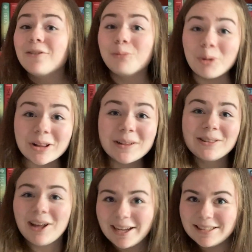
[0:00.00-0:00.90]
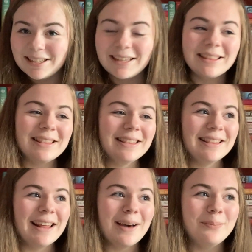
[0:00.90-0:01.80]
really liked
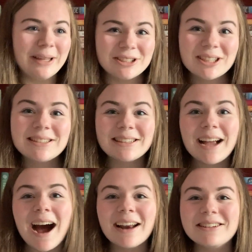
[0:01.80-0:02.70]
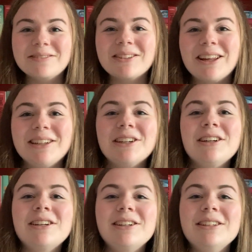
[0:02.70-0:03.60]
that Beatrice and Connor were like,
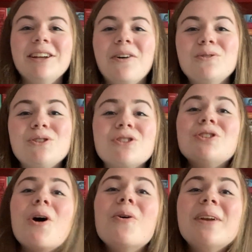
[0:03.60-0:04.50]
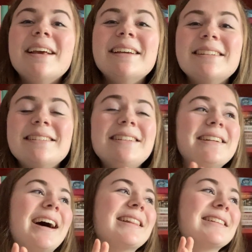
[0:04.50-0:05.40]
you know, snowed in
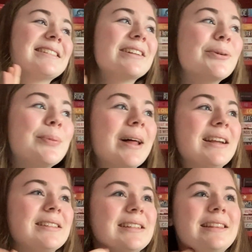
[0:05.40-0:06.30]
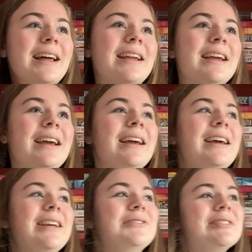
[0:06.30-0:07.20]
at this little place, and like
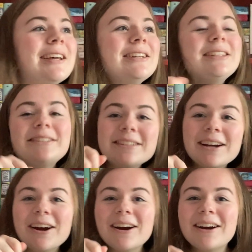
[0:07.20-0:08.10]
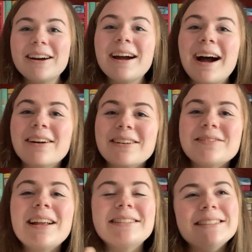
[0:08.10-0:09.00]
he was teaching her how to,
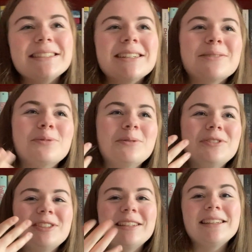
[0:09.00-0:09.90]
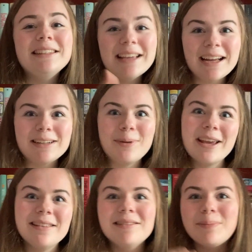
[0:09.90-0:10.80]
not teaching her, but it was just like he had to
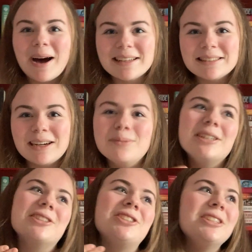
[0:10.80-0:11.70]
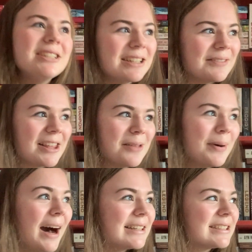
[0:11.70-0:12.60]
make the pasta because she couldn't make the
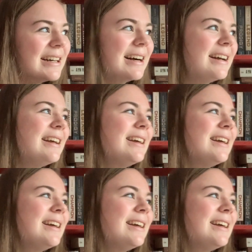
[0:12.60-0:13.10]
pasta